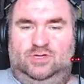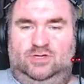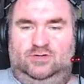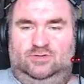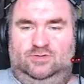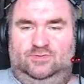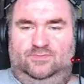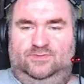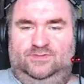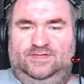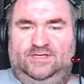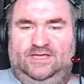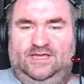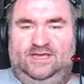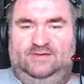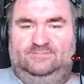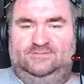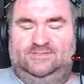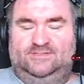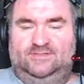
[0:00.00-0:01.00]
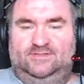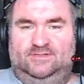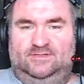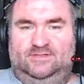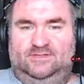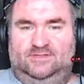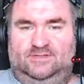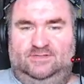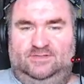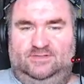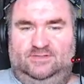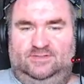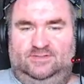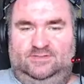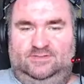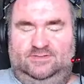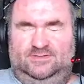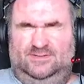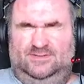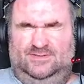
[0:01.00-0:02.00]
don't know what the games
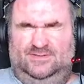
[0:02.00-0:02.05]
are